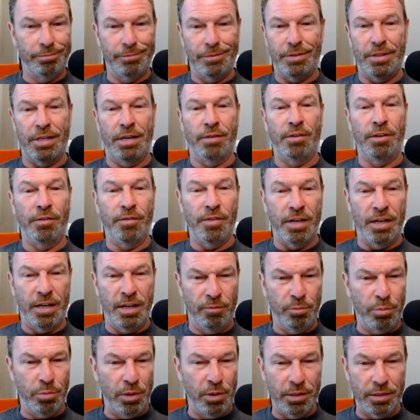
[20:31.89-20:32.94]

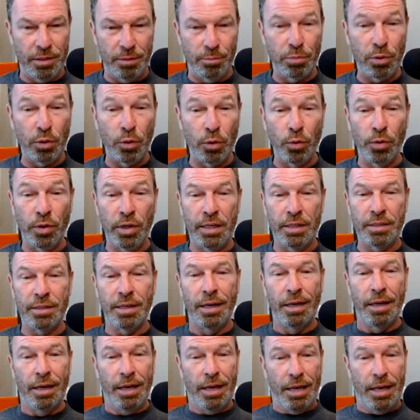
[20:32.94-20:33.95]
seventy-five plus employees.